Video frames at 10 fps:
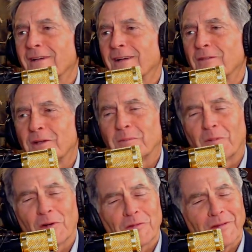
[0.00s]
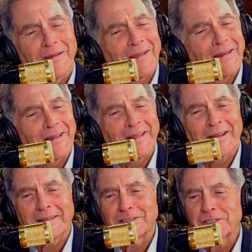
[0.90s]
I read them both, and
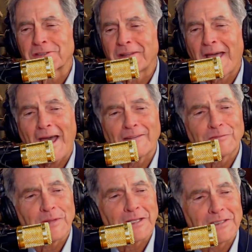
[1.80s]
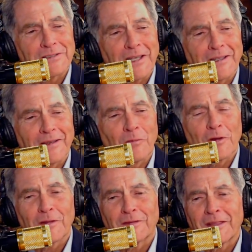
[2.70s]
I just laugh because one
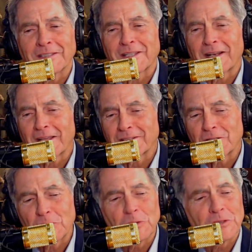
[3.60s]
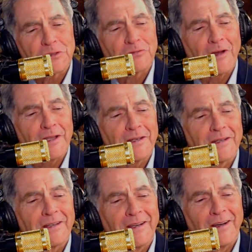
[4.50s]
of the things I like to do is find
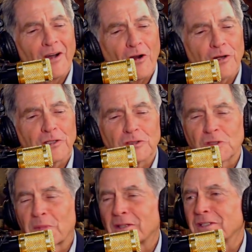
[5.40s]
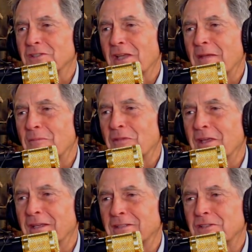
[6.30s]
articles about the same
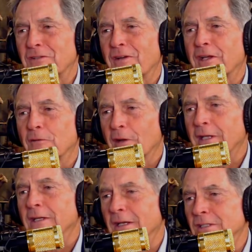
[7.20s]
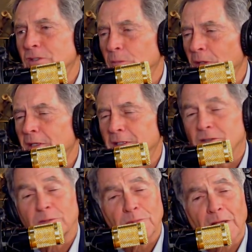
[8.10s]
thing and see if I can recognize them, right? Because
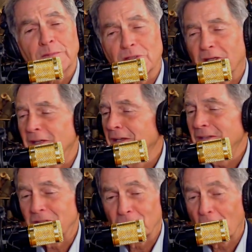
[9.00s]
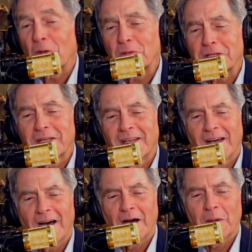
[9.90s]
sometimes you don't.
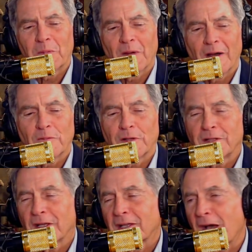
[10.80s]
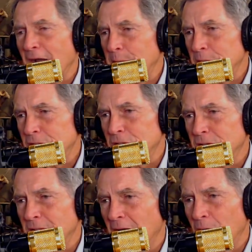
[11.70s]
I read The Economist,
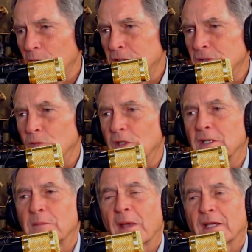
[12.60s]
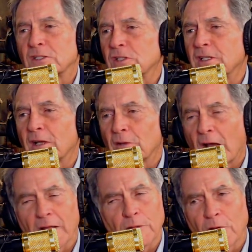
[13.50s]
which is a weekly magazine. I
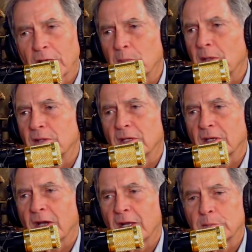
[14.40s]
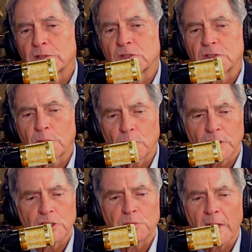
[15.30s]
highly recommend The Economist. It's a
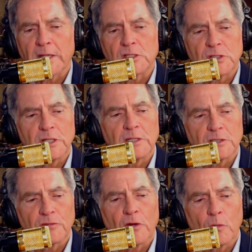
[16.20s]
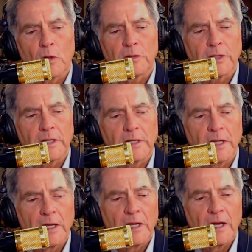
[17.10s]
British magazine. It's very well done.
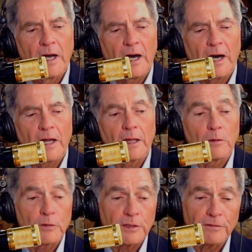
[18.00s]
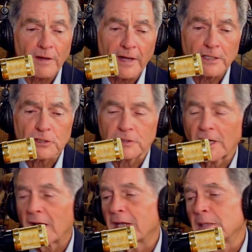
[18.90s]
I'll read the Financial
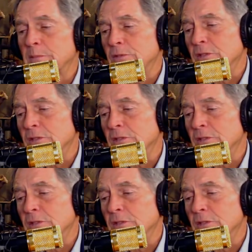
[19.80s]
Times.